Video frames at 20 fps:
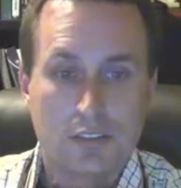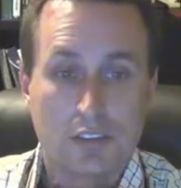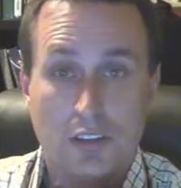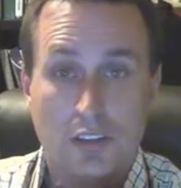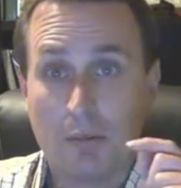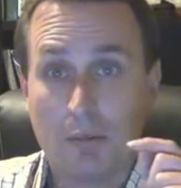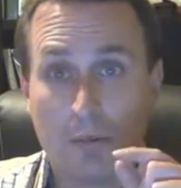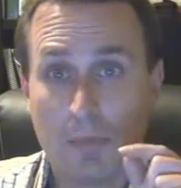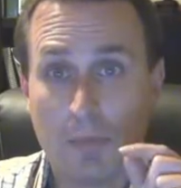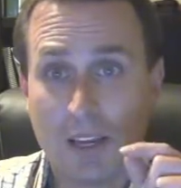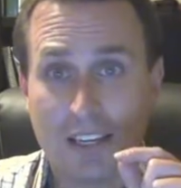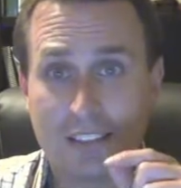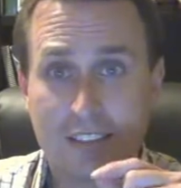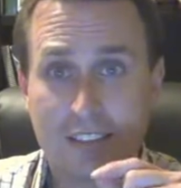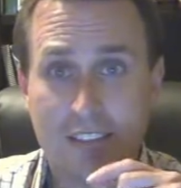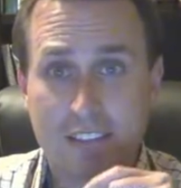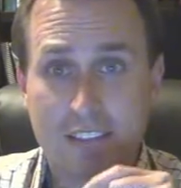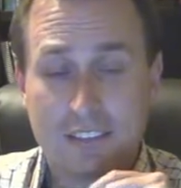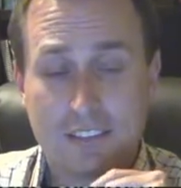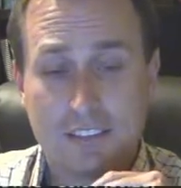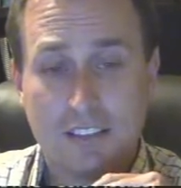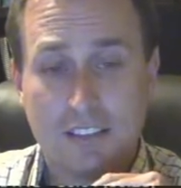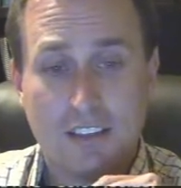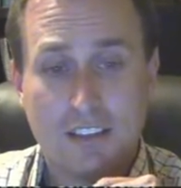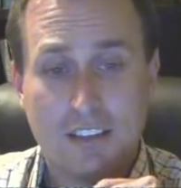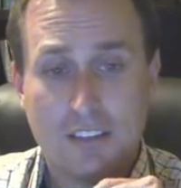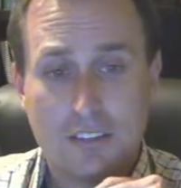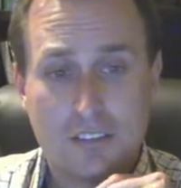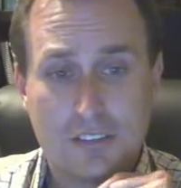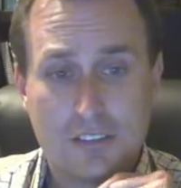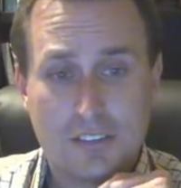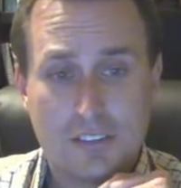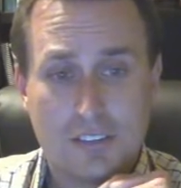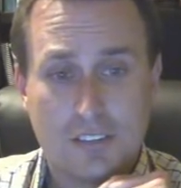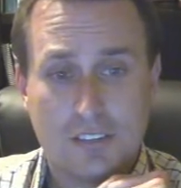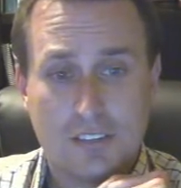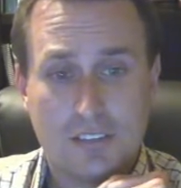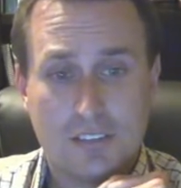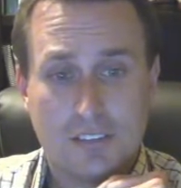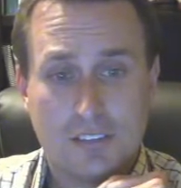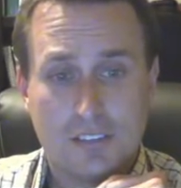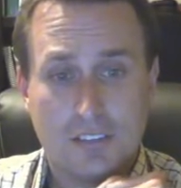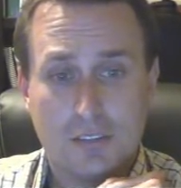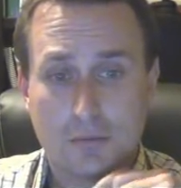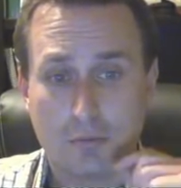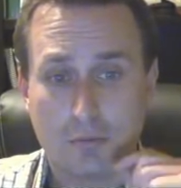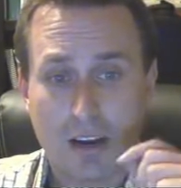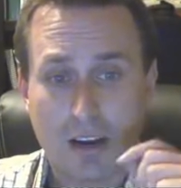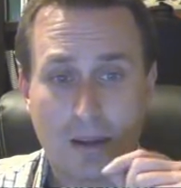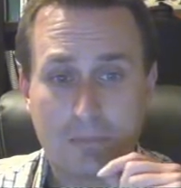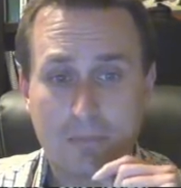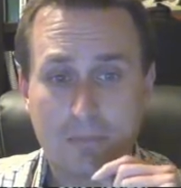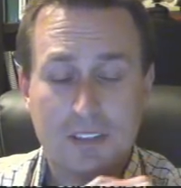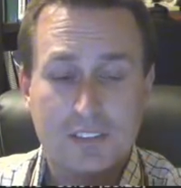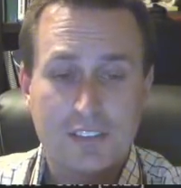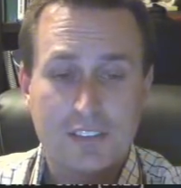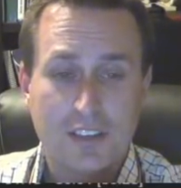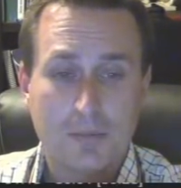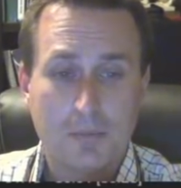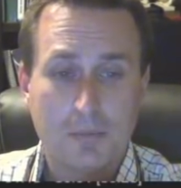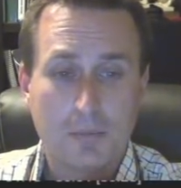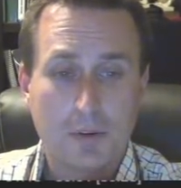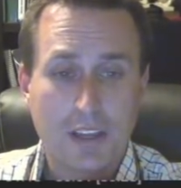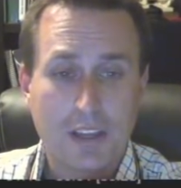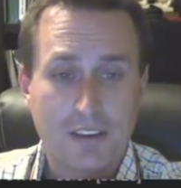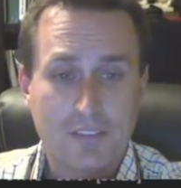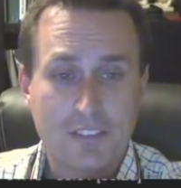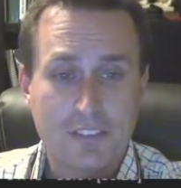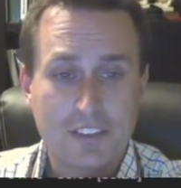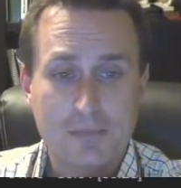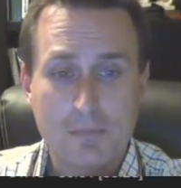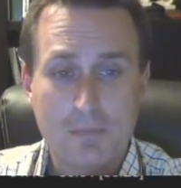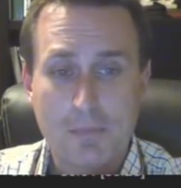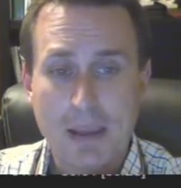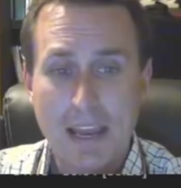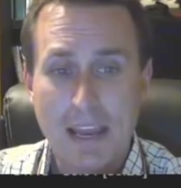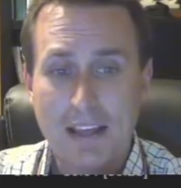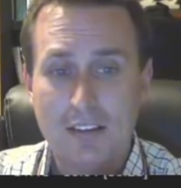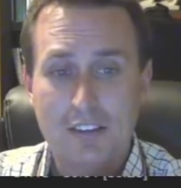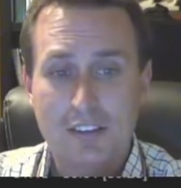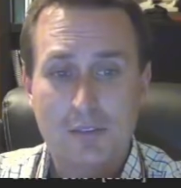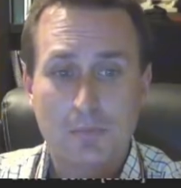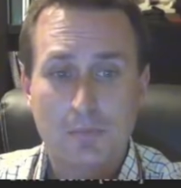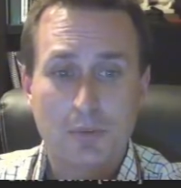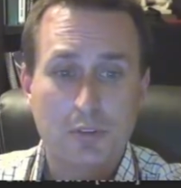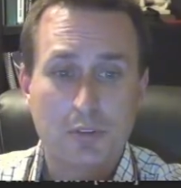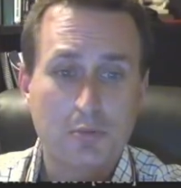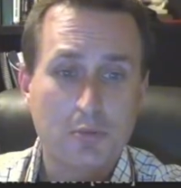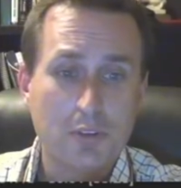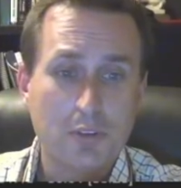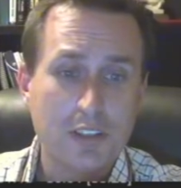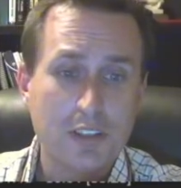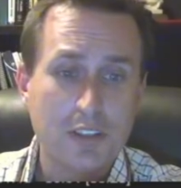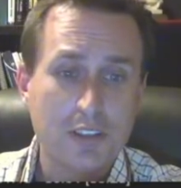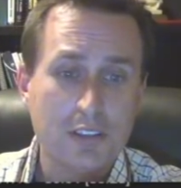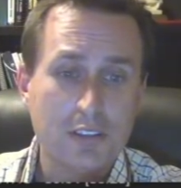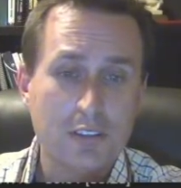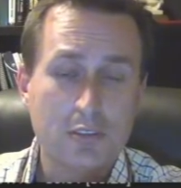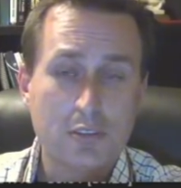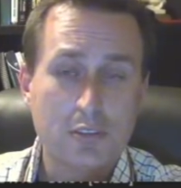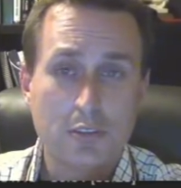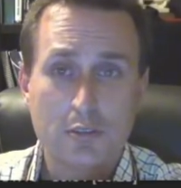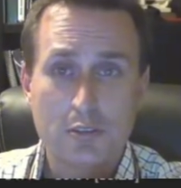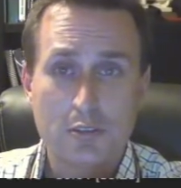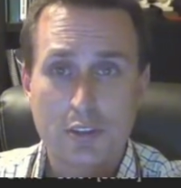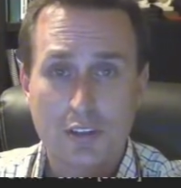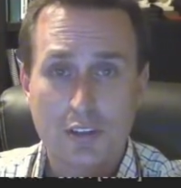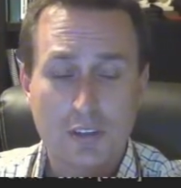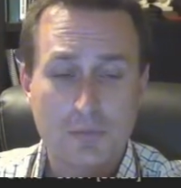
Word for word: So coming back to these sliders, to wrap this up, we have this balance between the two terms.